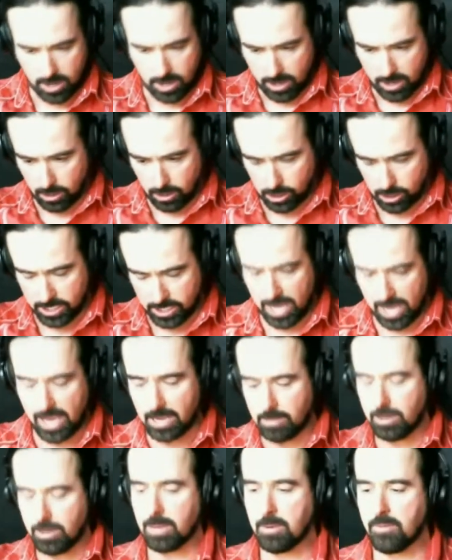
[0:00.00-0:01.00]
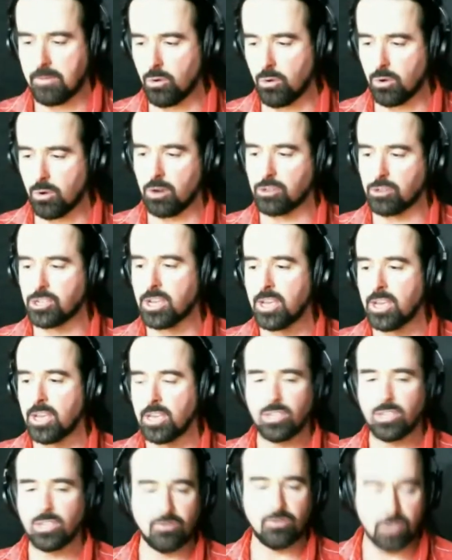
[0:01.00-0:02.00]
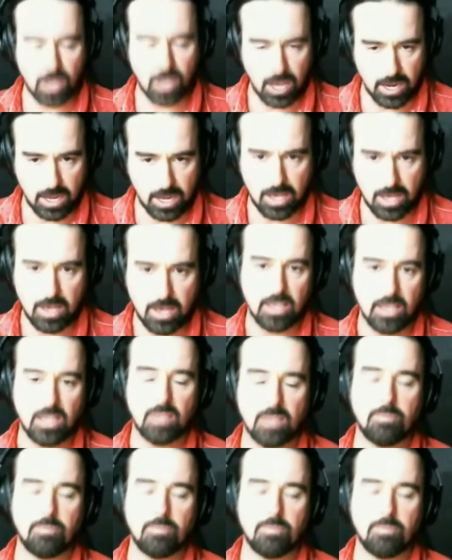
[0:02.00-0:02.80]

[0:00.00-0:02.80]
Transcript: There's a day you got to become a vocal coach. You've done it.